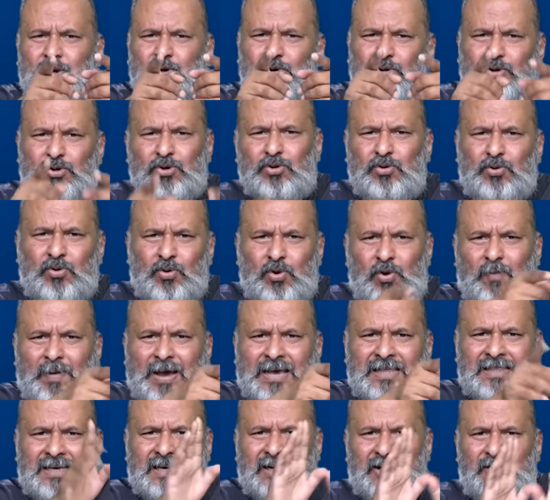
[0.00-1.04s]
you should know
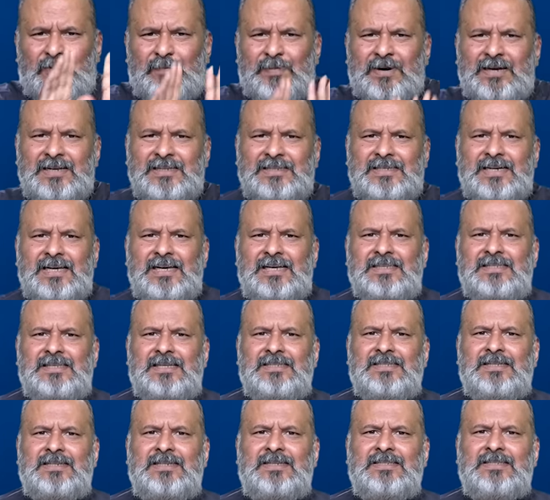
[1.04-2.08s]
why the government is taking
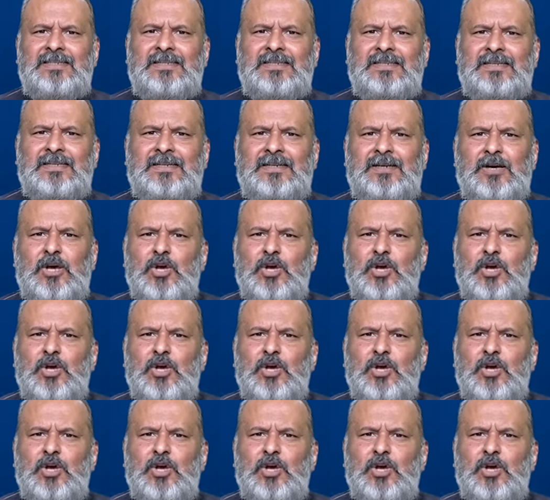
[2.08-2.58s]
such a decision.